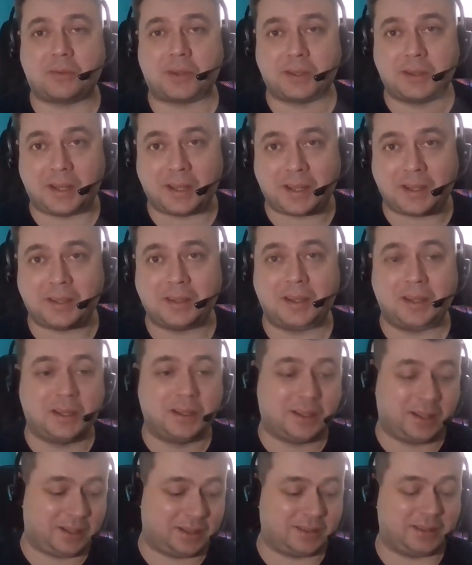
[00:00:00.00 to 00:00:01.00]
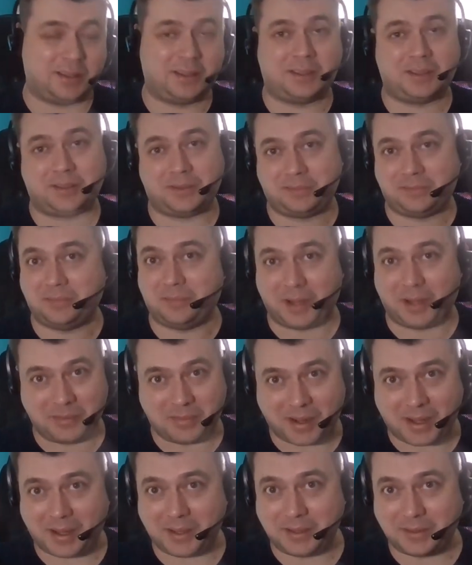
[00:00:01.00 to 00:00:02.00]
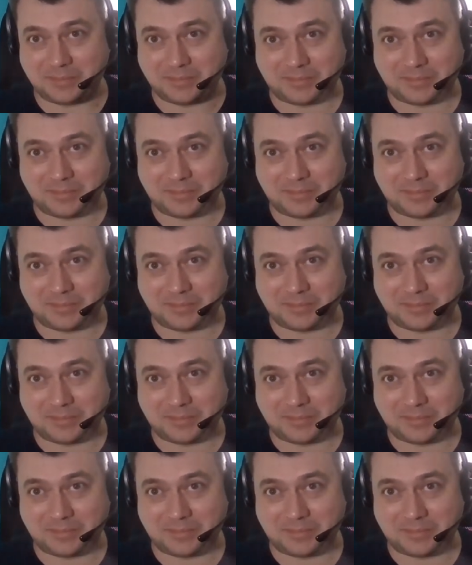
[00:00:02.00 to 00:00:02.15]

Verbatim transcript: the day and uh, bye-bye.